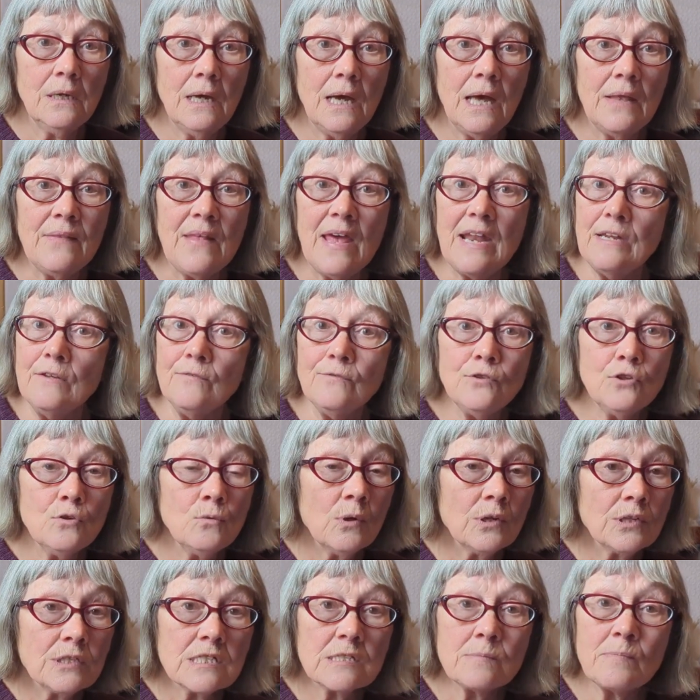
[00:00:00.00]
And then if you
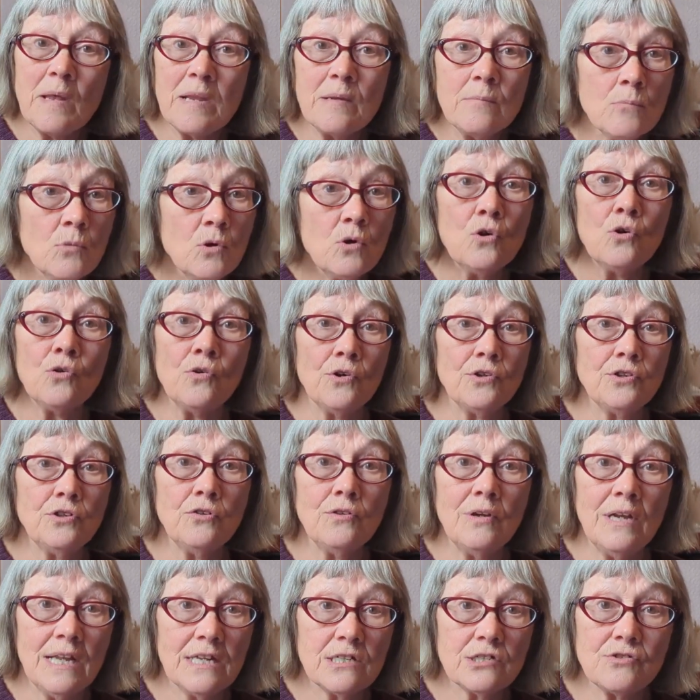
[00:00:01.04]
want to spend more on
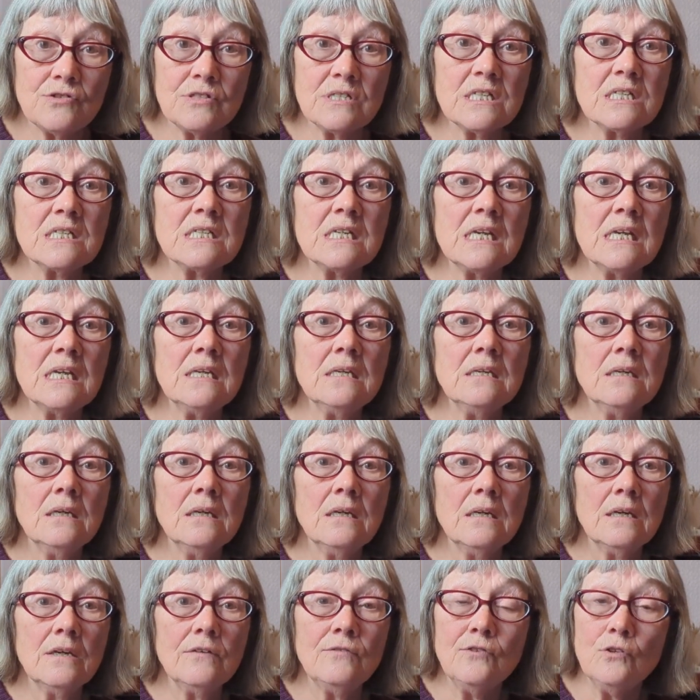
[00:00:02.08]
your electricity,
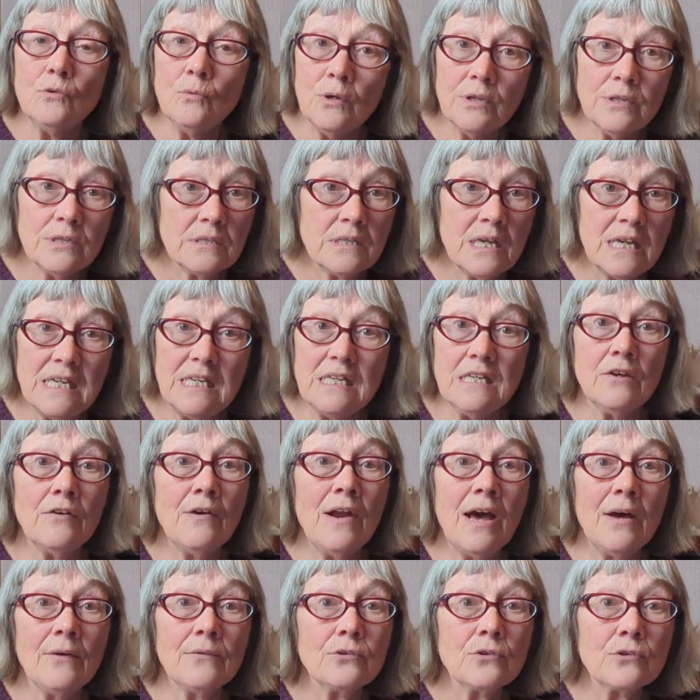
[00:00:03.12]
if you want to heat
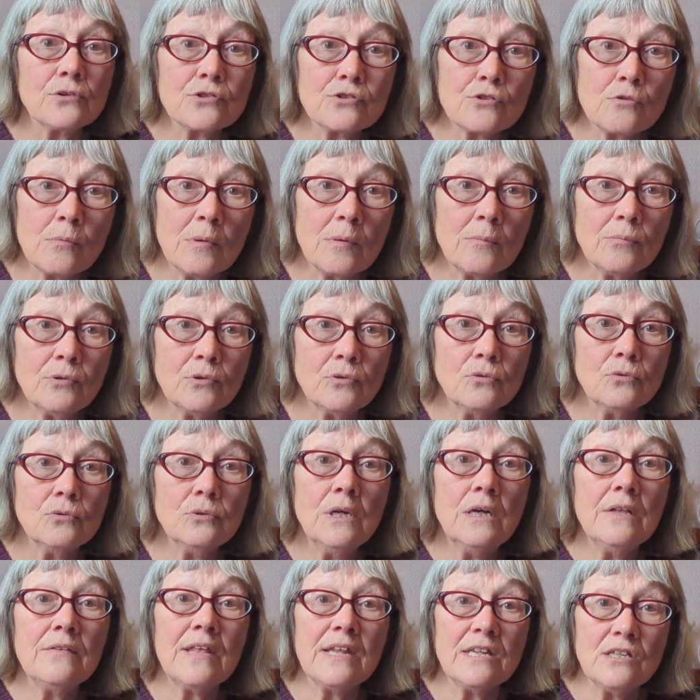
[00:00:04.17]
your outdoor swimming pool,
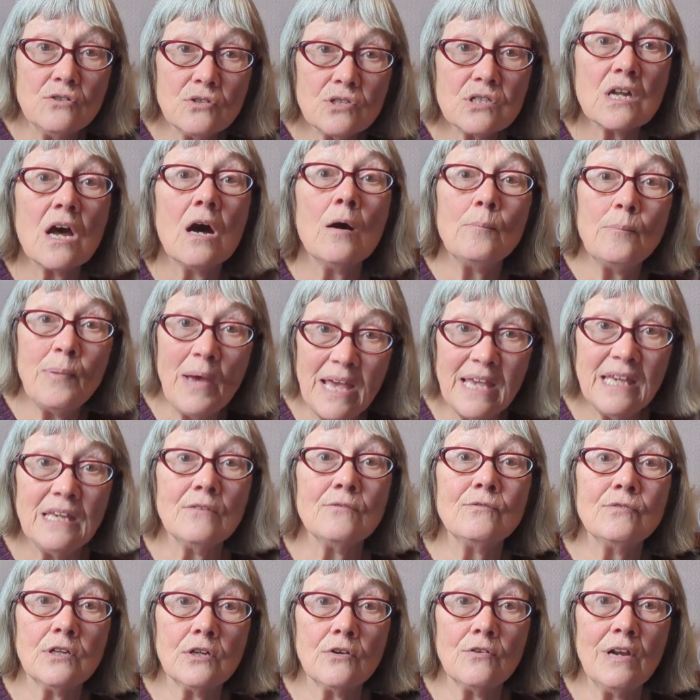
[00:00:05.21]
then you start
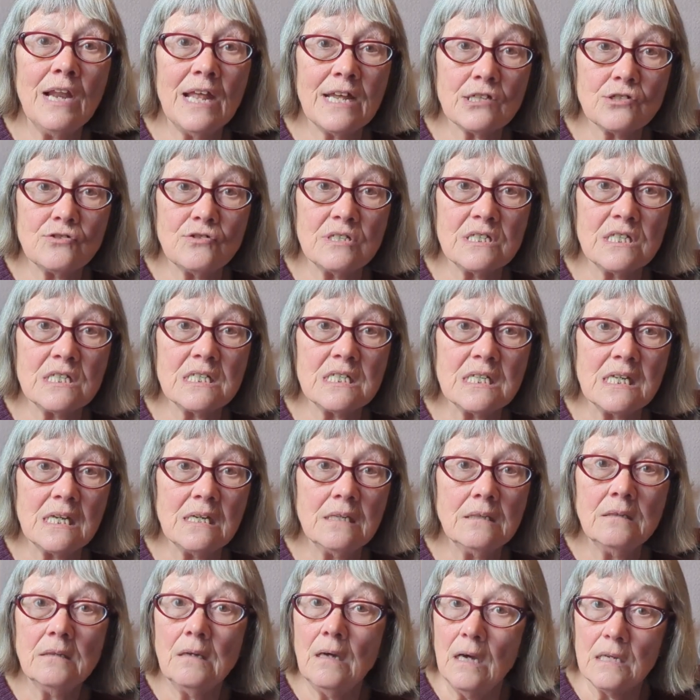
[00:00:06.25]
paying for your
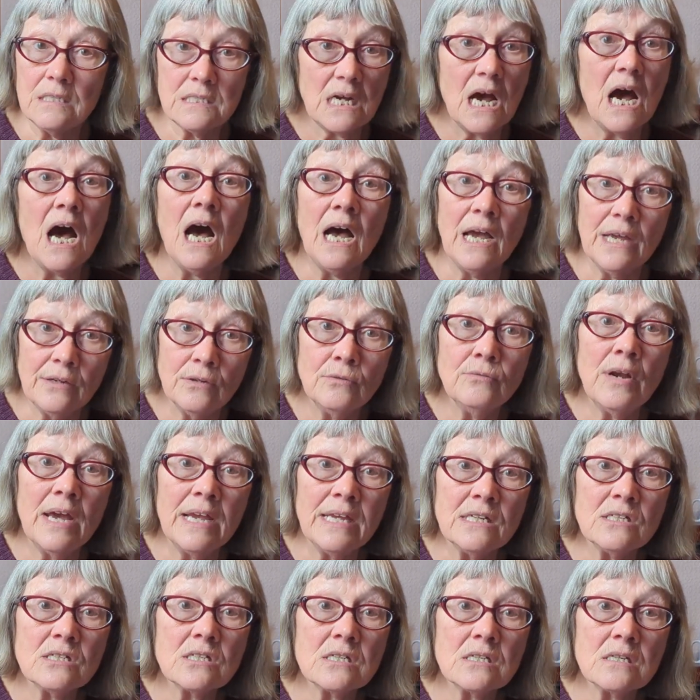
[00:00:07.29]
electricity at a higher
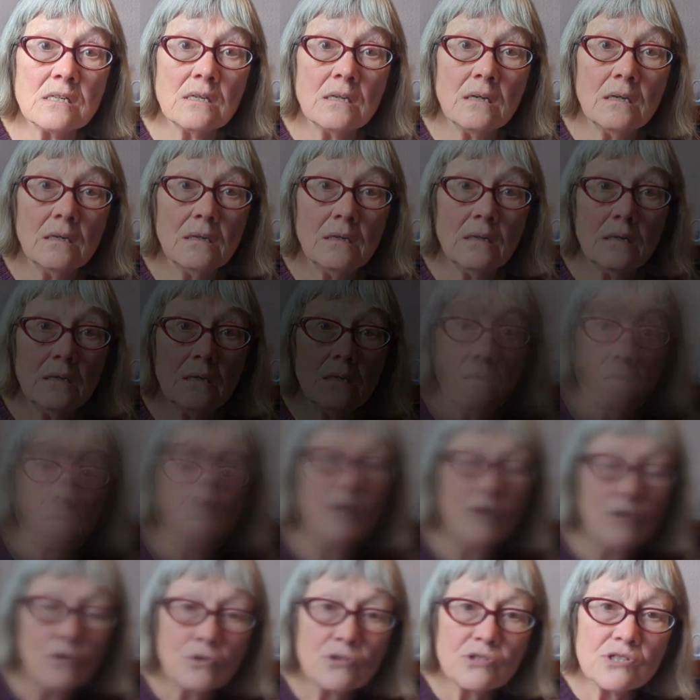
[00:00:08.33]
rate.
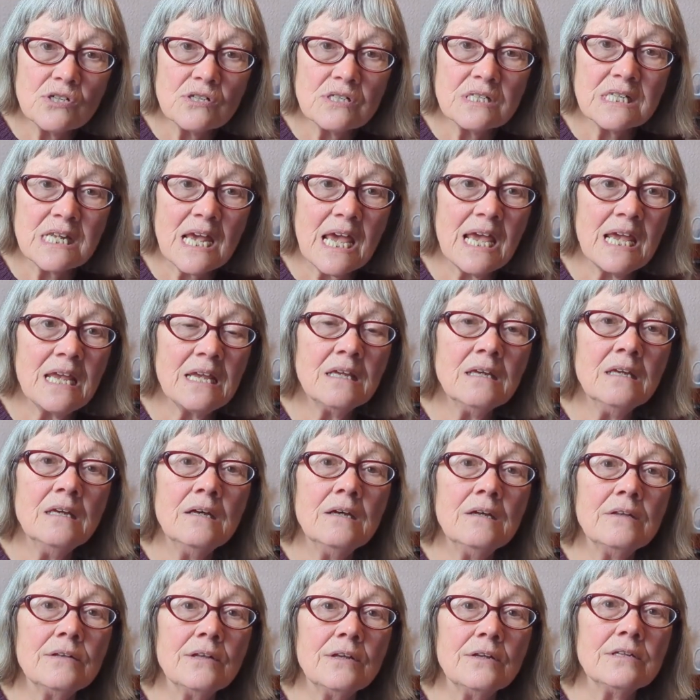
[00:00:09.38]
We're also saying
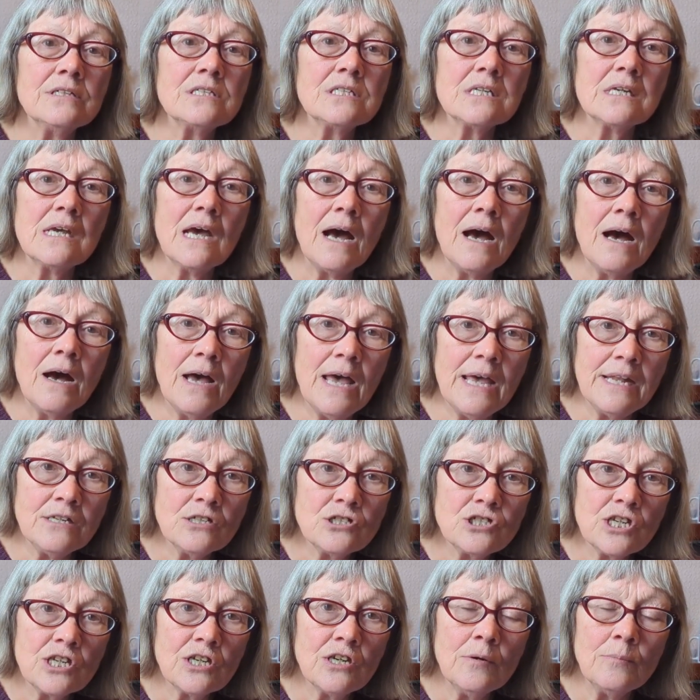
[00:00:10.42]
that our
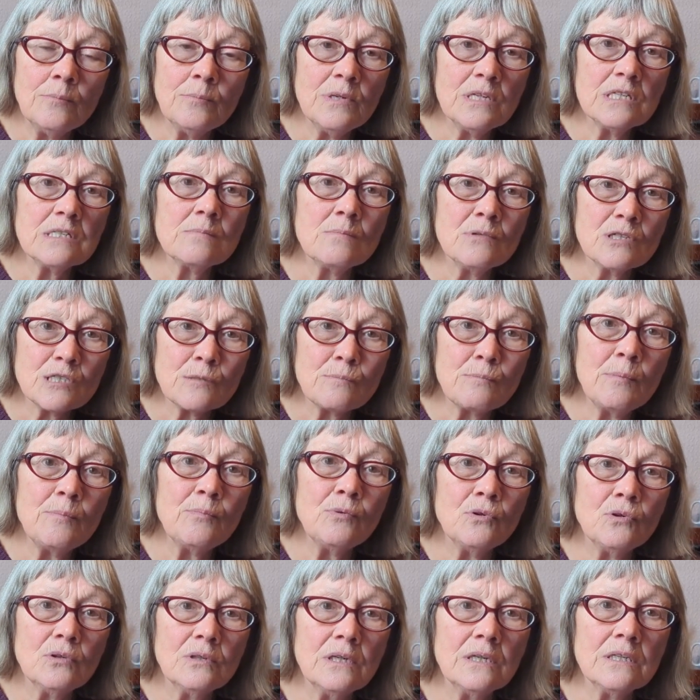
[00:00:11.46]
energy companies must be
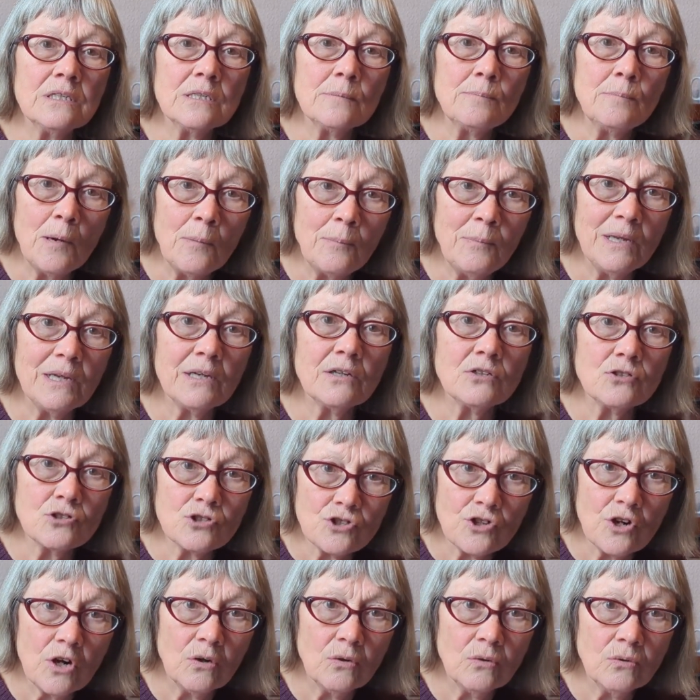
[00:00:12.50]
brought under public
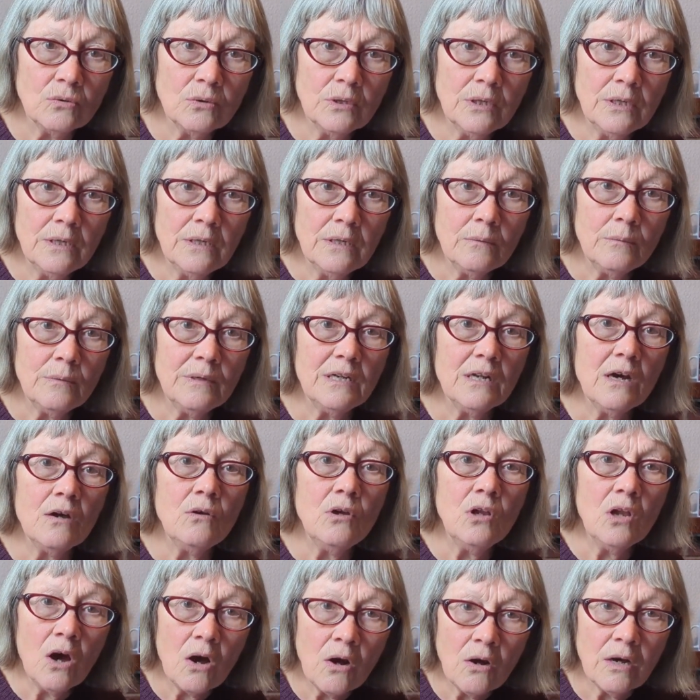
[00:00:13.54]
control. We no
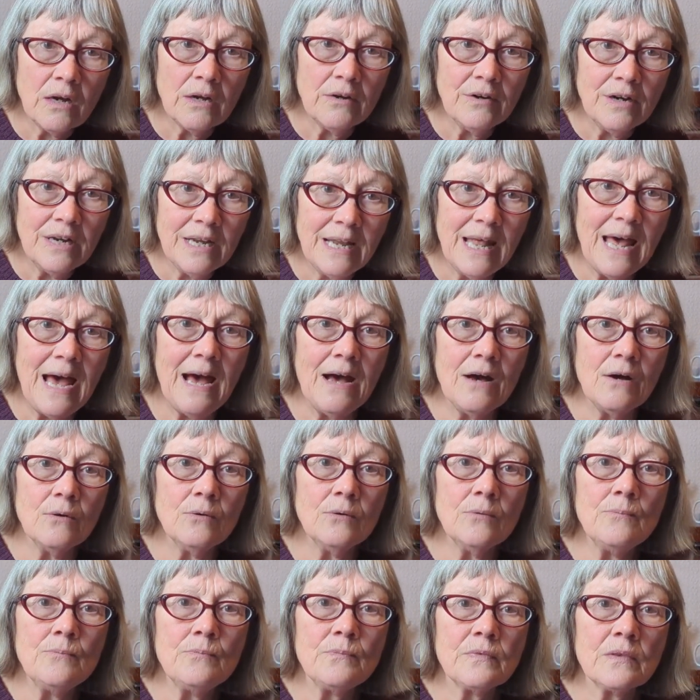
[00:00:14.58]
longer allow